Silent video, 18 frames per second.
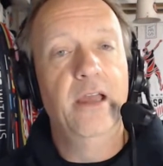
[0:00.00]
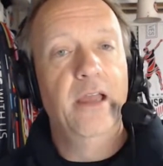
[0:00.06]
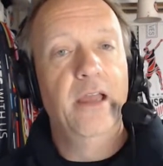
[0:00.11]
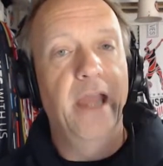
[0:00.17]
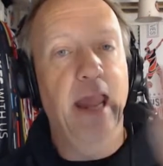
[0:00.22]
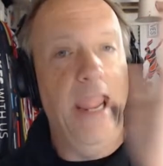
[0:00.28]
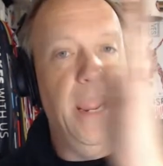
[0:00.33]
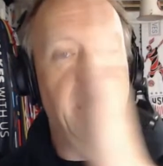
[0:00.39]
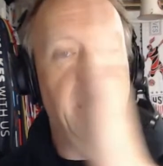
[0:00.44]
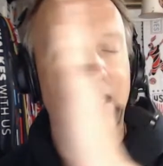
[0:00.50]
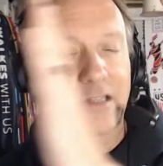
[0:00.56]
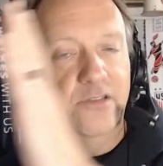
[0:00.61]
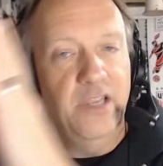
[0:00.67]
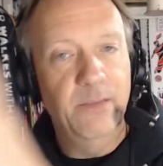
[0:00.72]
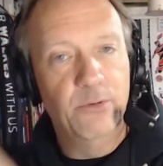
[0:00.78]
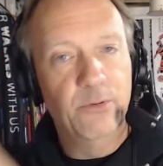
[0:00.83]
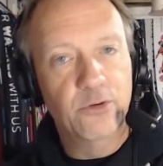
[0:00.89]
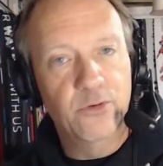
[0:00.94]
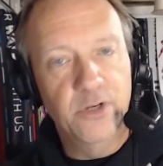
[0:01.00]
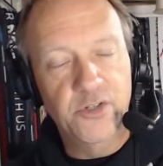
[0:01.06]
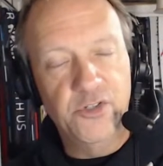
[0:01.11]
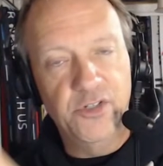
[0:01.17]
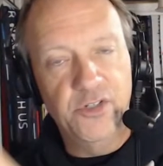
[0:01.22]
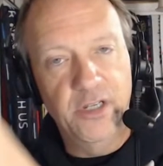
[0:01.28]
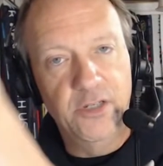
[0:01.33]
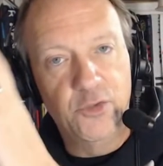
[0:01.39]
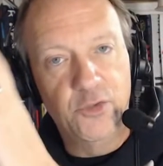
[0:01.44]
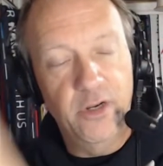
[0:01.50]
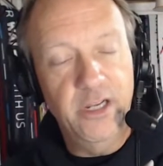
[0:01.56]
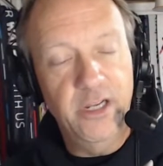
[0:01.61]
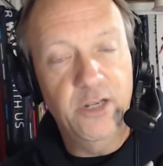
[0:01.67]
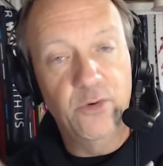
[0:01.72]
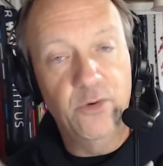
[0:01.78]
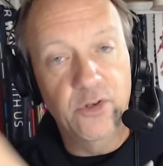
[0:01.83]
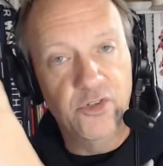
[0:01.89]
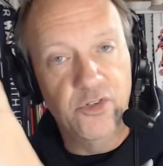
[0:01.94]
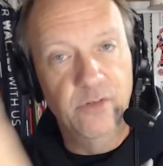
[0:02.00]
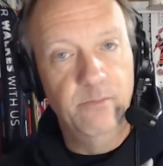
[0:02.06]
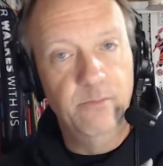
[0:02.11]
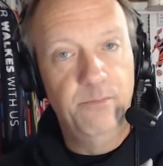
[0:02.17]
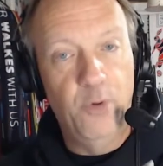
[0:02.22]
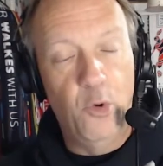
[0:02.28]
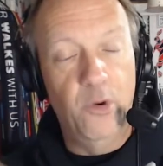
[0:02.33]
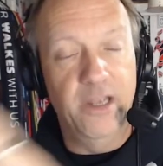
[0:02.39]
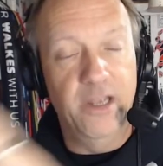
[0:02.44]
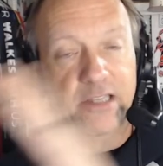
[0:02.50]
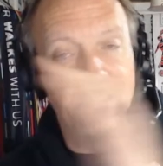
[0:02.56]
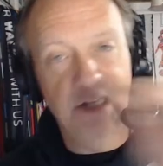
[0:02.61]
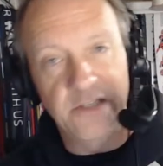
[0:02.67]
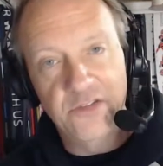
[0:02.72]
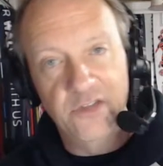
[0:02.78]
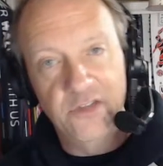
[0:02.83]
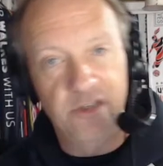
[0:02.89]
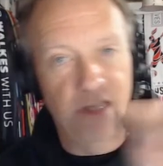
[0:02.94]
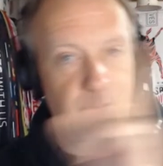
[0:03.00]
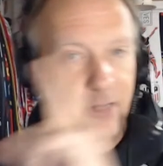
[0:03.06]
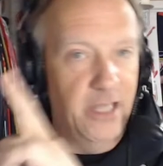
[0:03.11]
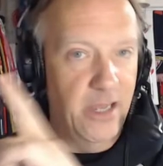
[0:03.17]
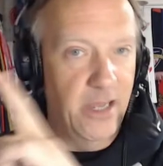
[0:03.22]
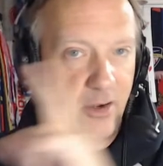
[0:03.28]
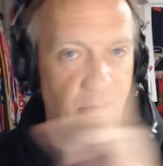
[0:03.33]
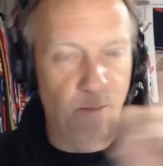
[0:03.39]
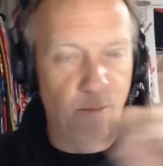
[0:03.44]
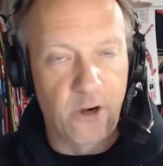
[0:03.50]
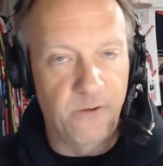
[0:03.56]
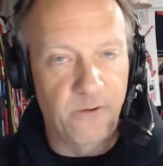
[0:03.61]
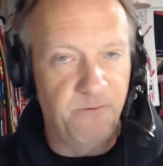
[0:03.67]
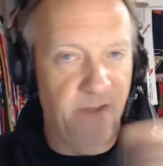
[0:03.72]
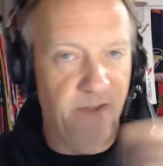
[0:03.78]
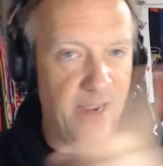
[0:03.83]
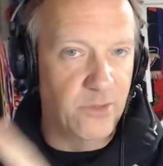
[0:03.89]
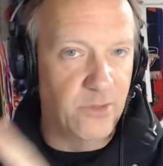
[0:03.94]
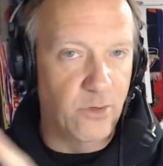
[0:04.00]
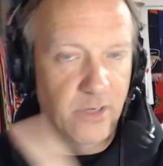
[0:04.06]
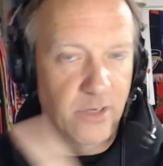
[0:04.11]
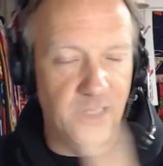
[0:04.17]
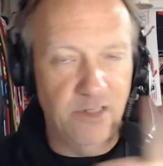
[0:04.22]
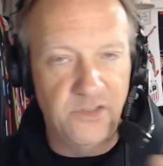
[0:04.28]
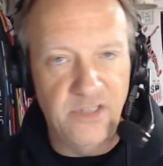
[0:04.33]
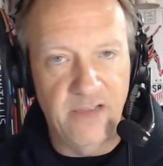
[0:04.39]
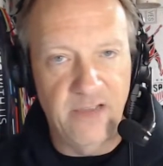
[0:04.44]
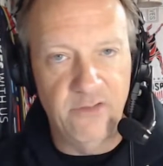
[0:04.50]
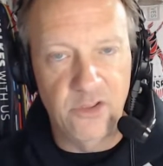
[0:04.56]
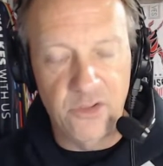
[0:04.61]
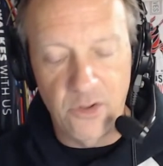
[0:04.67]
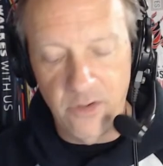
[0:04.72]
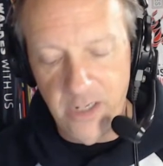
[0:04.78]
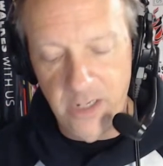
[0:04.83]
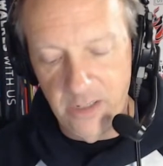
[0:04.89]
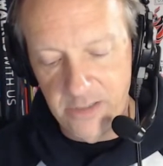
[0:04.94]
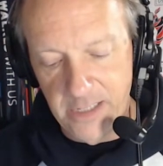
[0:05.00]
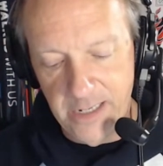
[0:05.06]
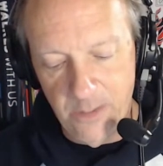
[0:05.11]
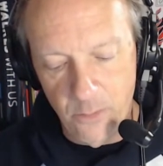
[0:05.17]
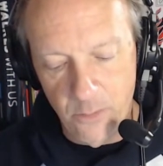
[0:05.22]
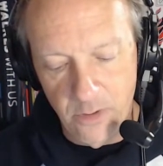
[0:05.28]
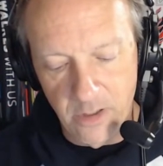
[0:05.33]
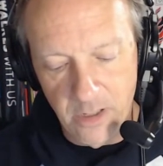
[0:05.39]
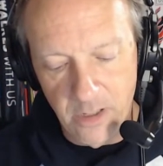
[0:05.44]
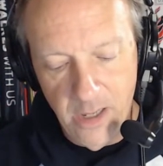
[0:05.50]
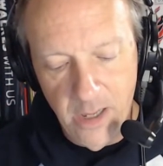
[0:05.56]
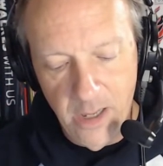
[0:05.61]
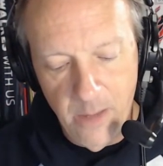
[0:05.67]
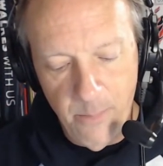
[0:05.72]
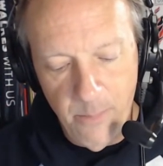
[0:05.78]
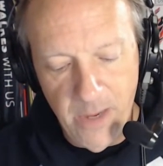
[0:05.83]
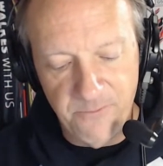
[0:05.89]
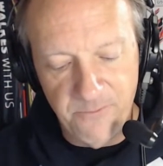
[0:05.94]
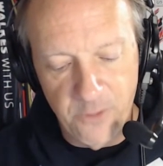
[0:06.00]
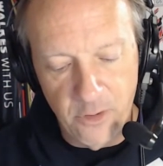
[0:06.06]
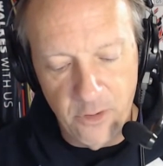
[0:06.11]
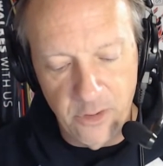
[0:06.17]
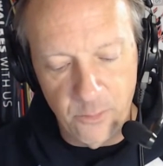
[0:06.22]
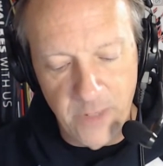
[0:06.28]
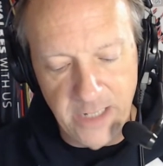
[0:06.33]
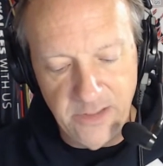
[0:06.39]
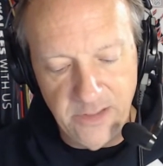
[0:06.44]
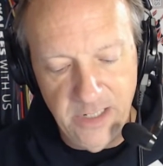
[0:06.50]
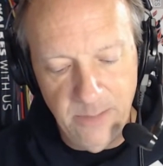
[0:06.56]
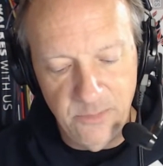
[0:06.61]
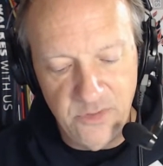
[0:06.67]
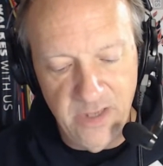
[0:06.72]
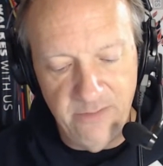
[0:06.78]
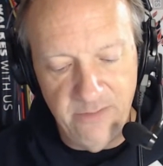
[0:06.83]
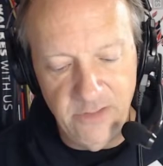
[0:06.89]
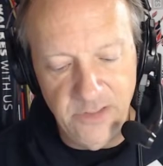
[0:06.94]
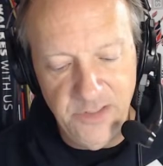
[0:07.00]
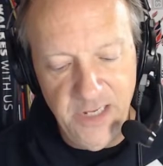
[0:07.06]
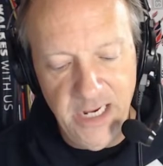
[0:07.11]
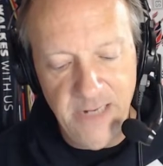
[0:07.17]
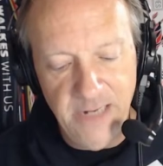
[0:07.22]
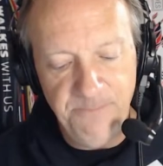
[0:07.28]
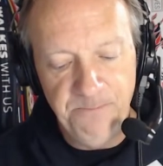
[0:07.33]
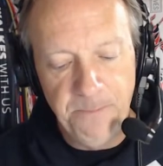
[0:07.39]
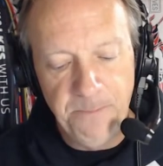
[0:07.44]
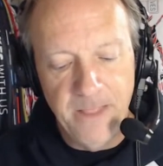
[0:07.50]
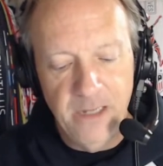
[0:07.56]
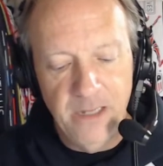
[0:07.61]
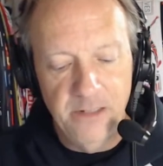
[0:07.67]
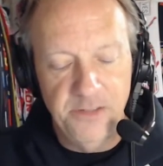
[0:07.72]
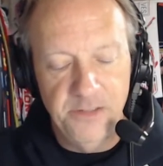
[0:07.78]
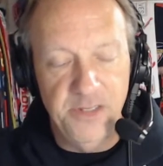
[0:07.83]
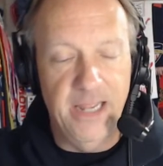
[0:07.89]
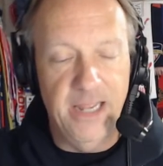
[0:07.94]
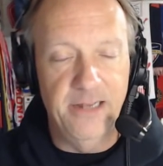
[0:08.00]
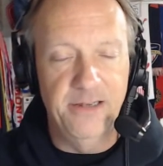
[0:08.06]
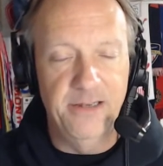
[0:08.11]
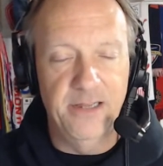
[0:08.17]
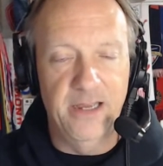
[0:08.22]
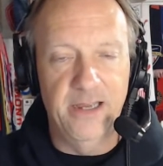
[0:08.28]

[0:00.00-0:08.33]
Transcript: and it's Hebron Christian, Trinity Christian boys. That's the doubleheader tomorrow, 5:30 and 7:30 on the network. Mount Vernon ranked team 17. And